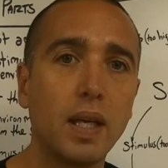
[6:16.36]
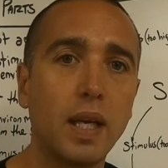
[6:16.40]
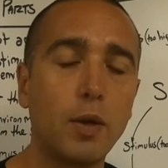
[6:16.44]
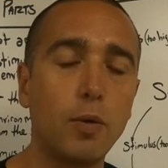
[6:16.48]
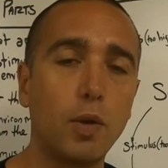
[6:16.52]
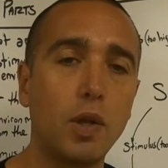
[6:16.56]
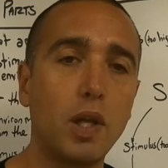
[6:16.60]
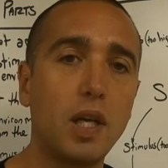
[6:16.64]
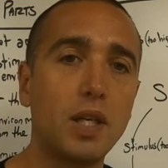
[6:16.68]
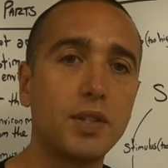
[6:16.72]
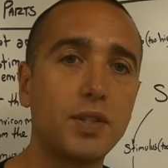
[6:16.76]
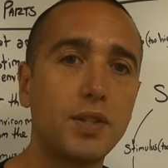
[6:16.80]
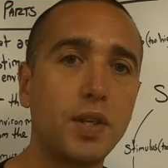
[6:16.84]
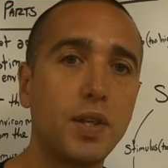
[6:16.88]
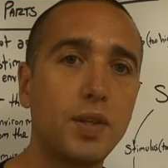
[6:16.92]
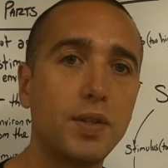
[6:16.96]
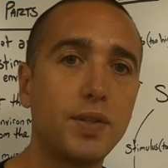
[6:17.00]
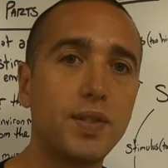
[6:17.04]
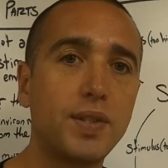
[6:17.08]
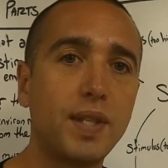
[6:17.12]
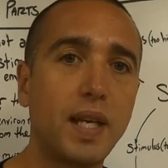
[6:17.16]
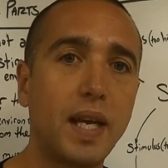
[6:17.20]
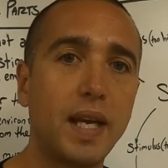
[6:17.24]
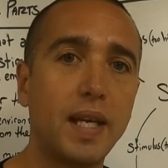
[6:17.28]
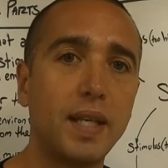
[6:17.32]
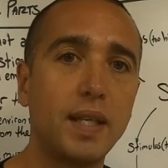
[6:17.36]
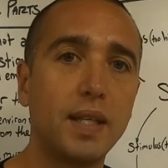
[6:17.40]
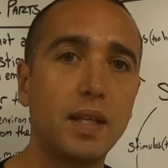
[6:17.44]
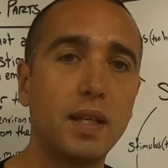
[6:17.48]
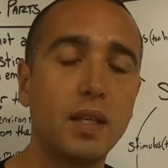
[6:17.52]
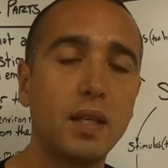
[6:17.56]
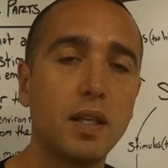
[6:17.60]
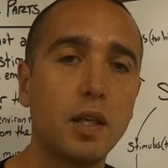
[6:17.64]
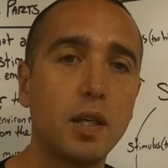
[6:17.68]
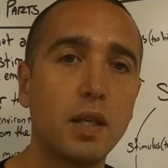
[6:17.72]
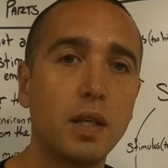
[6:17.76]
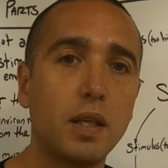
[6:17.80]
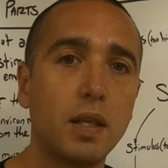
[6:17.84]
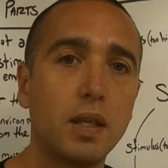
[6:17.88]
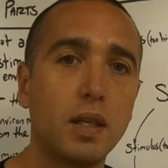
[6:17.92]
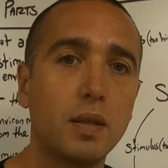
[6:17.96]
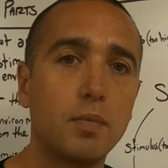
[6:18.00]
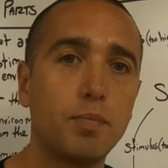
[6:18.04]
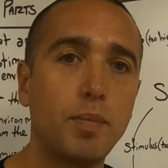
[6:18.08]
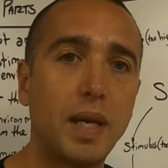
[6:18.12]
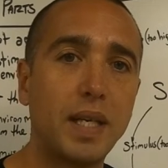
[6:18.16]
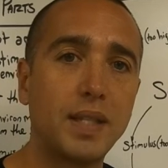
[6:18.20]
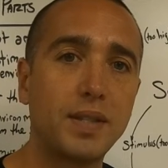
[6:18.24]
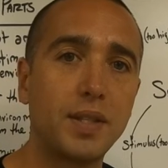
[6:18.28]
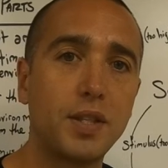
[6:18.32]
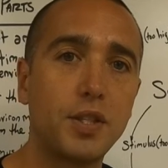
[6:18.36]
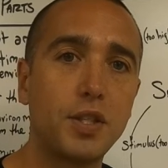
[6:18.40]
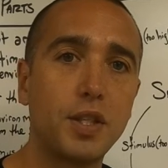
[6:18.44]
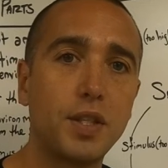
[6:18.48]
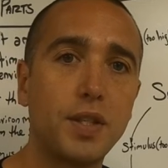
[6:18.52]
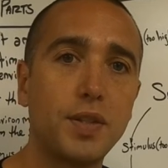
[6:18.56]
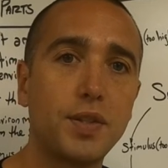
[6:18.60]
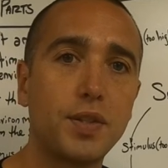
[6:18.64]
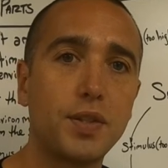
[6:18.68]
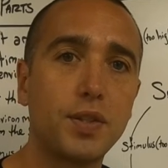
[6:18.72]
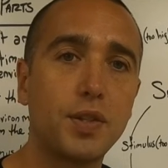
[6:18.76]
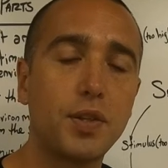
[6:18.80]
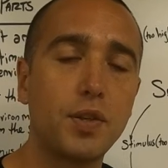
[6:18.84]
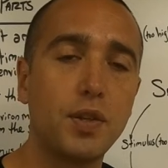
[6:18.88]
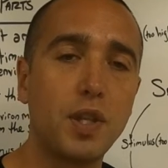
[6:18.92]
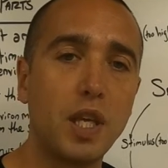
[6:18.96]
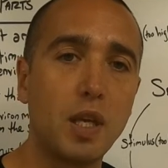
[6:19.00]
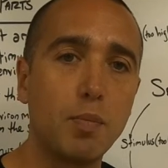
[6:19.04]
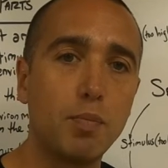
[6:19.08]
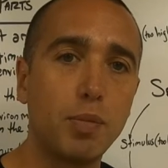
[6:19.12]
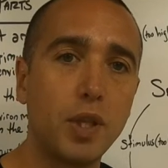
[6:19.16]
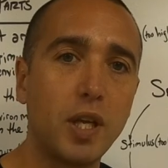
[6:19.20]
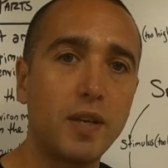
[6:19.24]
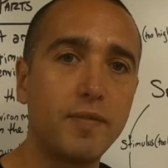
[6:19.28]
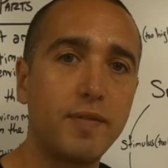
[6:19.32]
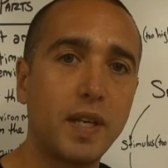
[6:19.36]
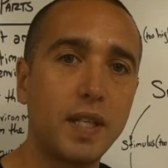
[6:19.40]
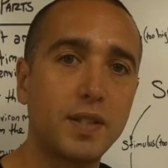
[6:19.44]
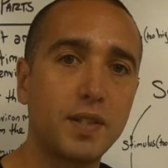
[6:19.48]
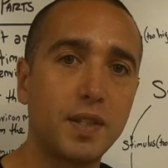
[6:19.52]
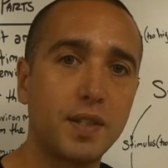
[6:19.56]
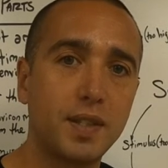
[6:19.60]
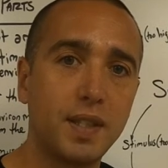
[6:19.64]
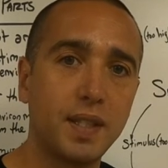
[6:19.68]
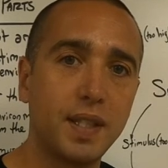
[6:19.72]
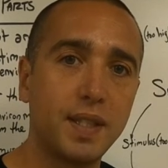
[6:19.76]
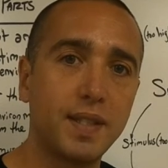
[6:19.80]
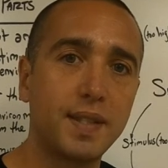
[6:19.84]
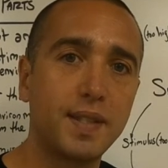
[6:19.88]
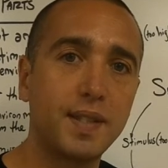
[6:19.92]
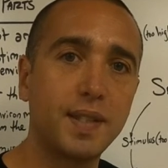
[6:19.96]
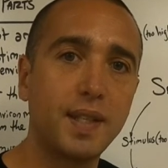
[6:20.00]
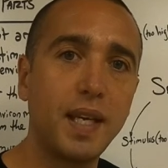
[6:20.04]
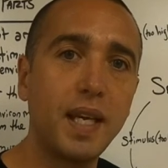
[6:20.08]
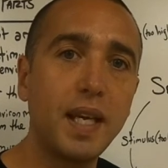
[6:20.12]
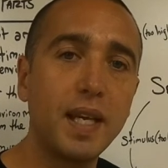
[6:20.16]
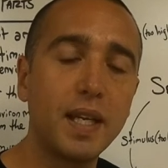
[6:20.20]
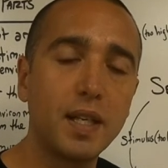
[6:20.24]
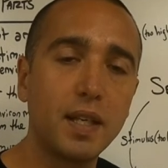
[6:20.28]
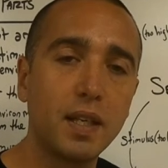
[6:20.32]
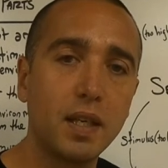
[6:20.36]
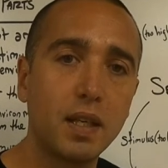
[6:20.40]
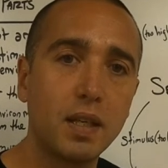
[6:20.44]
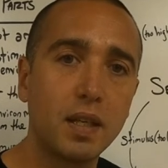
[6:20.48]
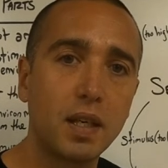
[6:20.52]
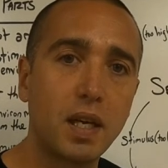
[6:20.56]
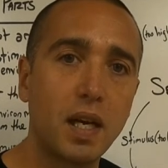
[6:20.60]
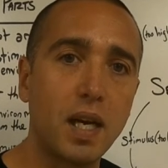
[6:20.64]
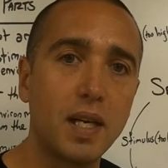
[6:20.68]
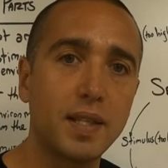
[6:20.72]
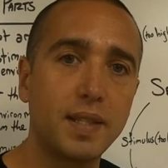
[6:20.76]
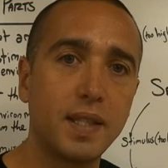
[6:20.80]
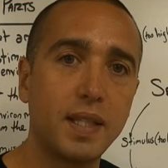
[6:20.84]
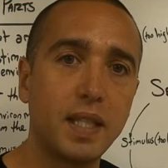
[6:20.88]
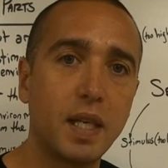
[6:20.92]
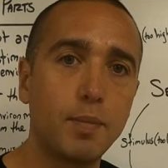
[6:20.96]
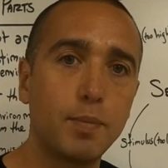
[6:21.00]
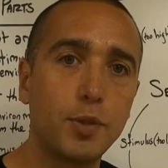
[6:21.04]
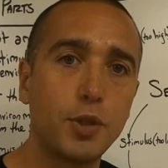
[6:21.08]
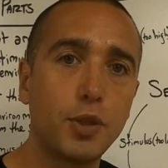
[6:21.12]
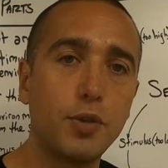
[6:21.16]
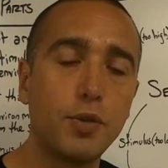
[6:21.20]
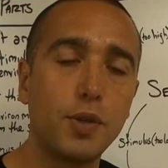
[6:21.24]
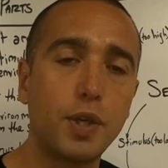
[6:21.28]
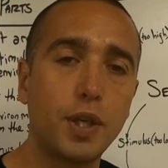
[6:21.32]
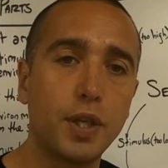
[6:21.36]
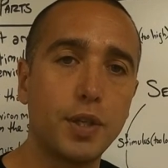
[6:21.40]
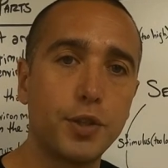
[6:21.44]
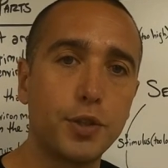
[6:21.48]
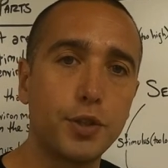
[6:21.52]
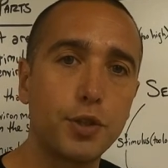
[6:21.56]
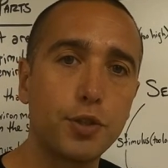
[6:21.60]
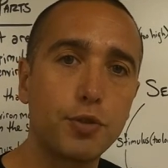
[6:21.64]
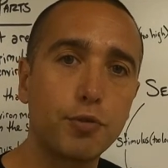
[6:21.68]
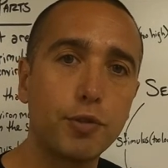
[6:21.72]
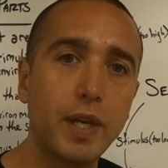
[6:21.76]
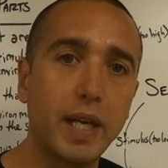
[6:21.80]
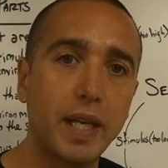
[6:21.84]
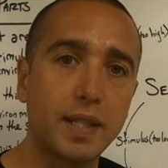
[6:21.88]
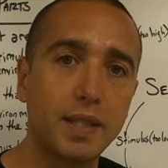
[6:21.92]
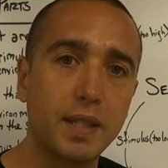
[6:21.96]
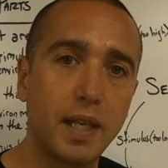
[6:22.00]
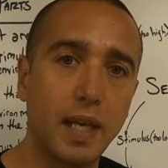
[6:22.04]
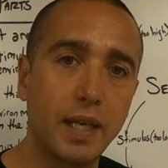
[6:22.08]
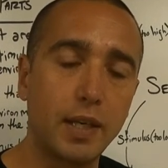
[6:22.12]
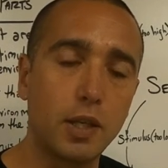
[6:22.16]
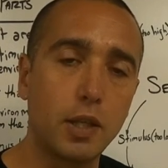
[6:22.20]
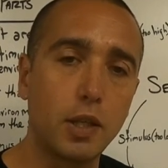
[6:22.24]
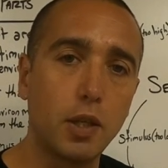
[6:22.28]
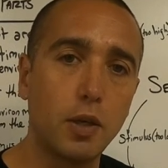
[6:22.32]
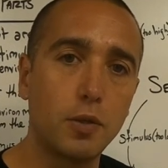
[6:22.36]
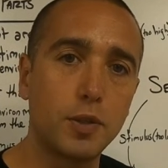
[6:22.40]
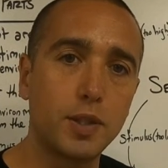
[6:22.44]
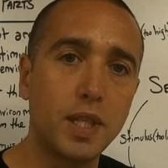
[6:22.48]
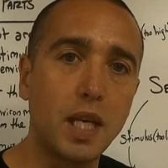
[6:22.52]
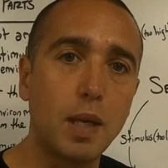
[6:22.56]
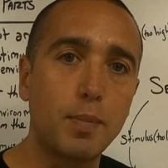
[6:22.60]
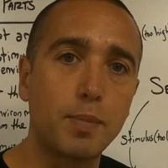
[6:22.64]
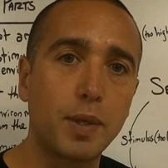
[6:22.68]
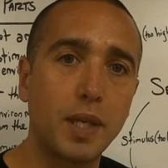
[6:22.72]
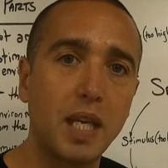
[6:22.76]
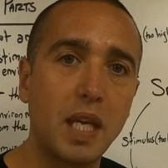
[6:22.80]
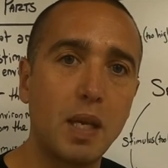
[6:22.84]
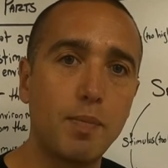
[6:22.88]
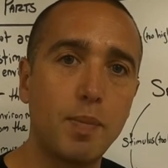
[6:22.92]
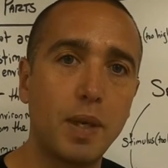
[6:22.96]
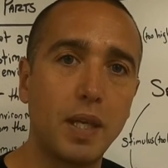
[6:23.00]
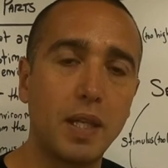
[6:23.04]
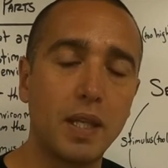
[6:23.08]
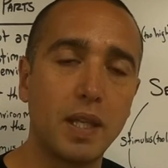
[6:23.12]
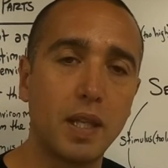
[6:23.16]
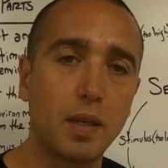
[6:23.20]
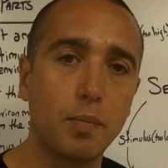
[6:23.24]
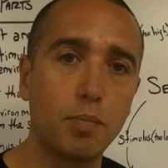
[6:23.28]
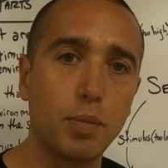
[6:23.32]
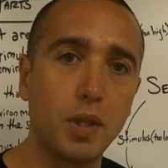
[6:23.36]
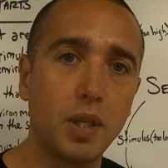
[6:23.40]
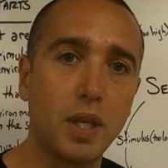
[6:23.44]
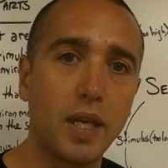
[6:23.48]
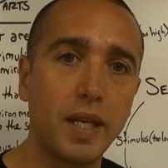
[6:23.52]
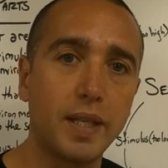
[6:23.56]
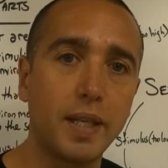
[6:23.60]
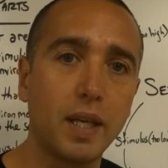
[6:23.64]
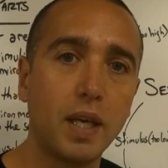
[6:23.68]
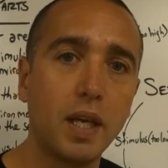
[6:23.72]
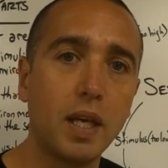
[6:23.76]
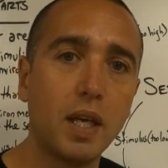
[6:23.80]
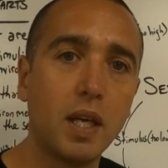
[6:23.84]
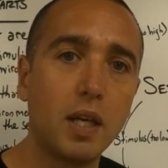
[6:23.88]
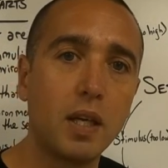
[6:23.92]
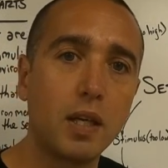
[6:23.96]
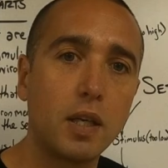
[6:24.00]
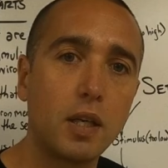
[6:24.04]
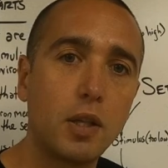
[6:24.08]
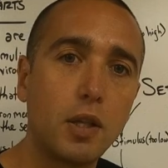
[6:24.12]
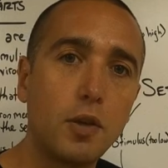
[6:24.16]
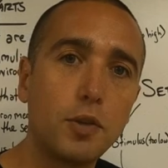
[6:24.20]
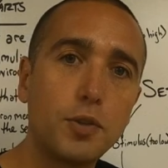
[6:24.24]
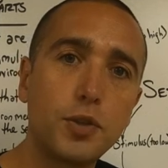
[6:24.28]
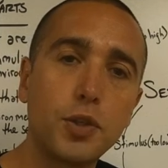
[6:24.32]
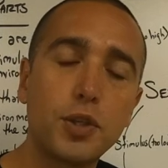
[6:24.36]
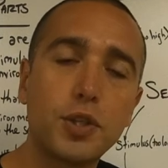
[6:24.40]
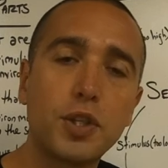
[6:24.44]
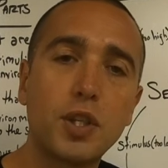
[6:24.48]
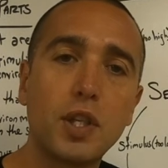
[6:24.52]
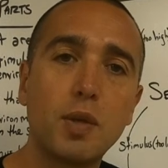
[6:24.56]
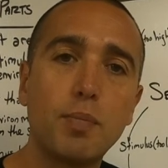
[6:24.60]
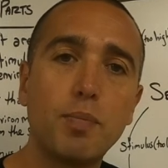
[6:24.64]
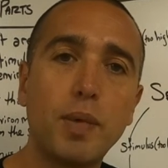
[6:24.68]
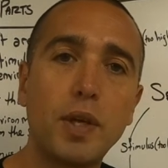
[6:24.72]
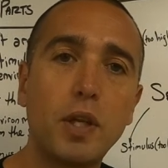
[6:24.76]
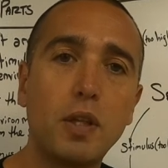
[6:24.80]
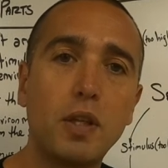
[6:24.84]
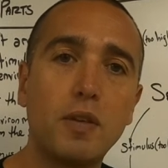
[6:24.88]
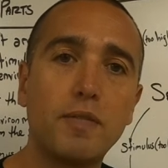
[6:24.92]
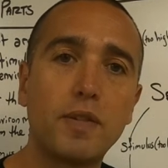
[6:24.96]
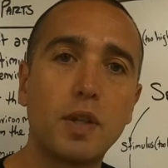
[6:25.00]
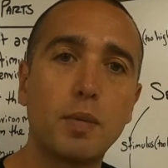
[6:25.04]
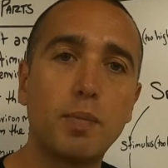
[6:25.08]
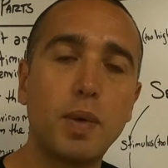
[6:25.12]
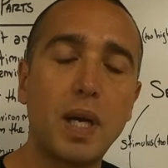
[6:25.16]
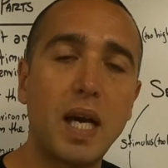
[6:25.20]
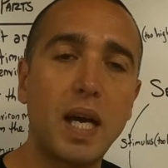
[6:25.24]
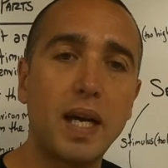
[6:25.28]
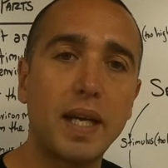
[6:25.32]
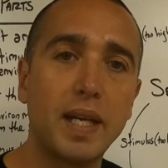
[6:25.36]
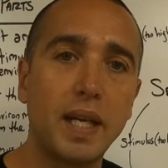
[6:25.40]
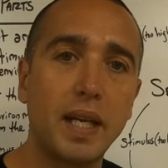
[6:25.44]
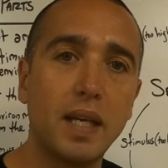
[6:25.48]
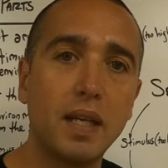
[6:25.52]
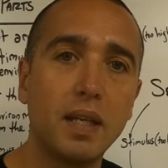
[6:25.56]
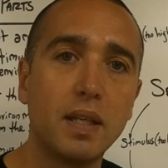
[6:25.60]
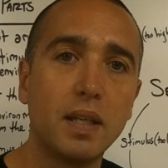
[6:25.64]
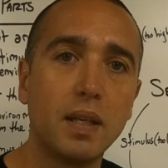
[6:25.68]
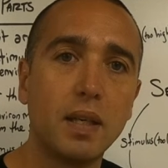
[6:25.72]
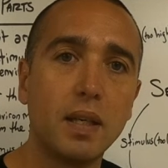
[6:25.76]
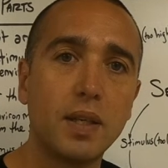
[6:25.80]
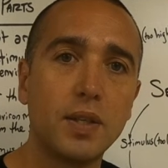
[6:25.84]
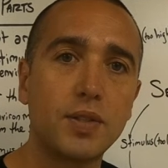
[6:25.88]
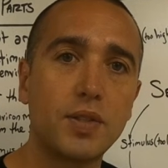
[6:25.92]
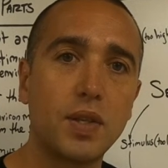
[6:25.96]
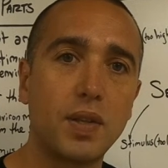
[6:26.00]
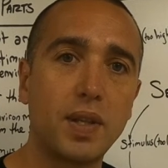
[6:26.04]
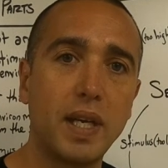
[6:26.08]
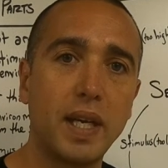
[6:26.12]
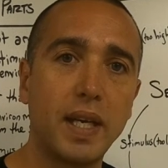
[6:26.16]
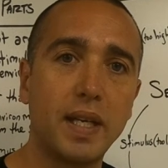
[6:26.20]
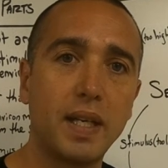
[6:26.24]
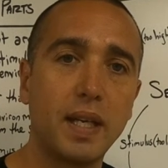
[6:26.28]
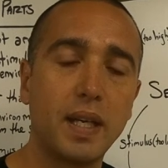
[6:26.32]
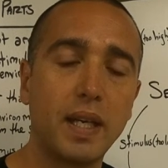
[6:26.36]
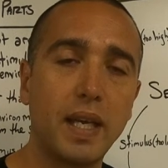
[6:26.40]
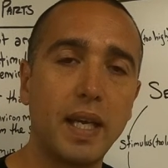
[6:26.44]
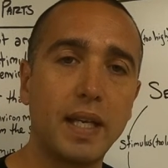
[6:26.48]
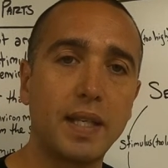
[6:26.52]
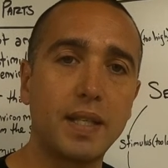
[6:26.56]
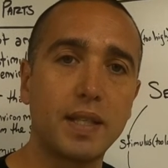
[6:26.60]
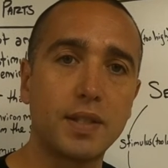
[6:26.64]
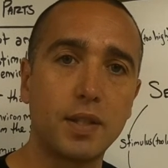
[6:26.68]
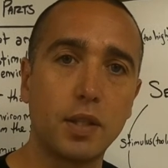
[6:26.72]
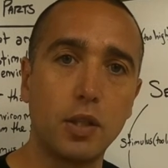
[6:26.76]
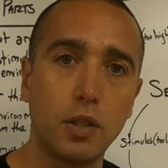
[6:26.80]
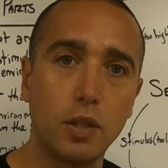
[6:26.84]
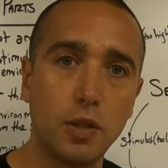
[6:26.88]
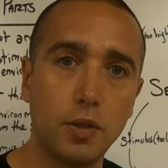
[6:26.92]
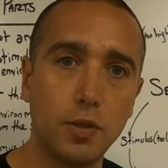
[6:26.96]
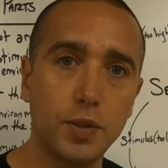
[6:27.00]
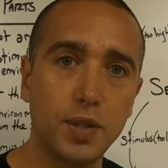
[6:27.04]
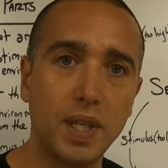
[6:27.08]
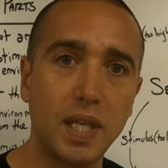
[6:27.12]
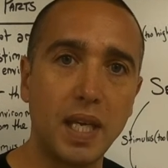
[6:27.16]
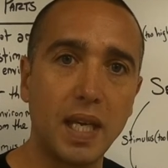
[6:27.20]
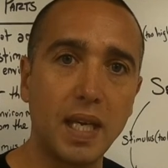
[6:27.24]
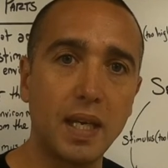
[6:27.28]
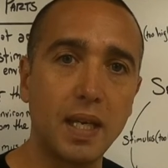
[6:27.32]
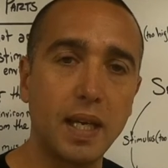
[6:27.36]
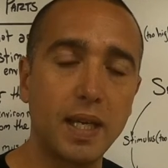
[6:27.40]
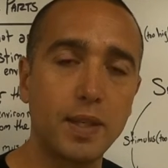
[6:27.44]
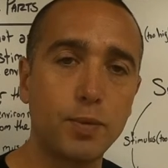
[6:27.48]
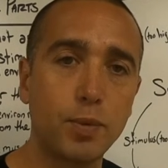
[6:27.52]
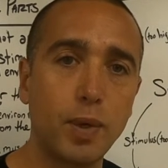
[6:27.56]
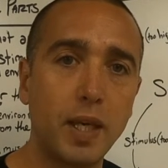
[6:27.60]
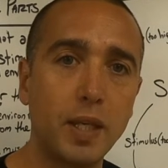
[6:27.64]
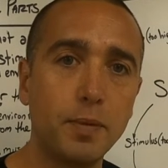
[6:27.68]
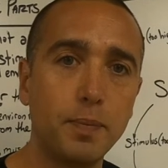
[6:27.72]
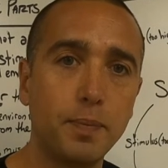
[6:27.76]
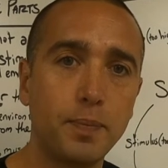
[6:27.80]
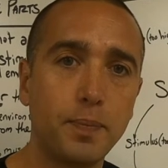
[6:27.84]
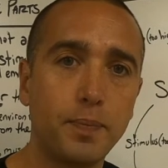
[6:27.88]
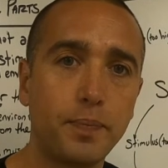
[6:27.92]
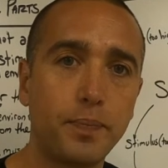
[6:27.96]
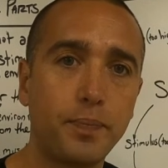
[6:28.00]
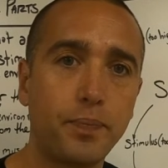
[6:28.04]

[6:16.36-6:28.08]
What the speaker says: It will also send messages to the blood vessels in the skin, causing them to constrict and close up, keeping the blood closer to the middle of the body so that it doesn't lose heat as well.